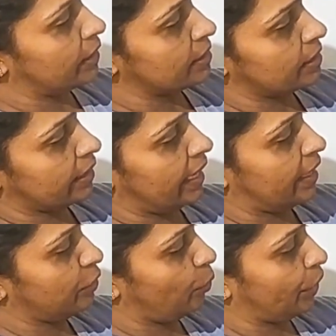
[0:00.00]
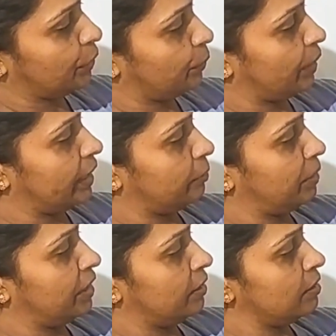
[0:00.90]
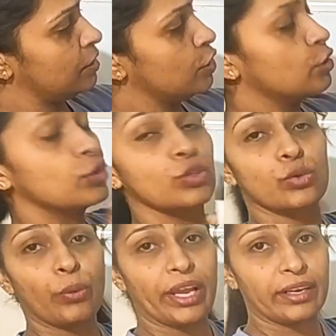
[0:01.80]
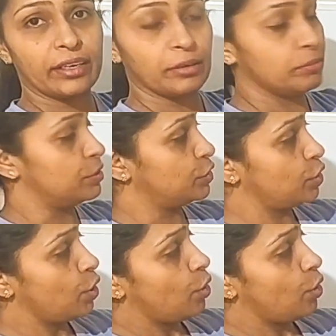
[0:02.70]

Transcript: it is again going to get me a square numbers.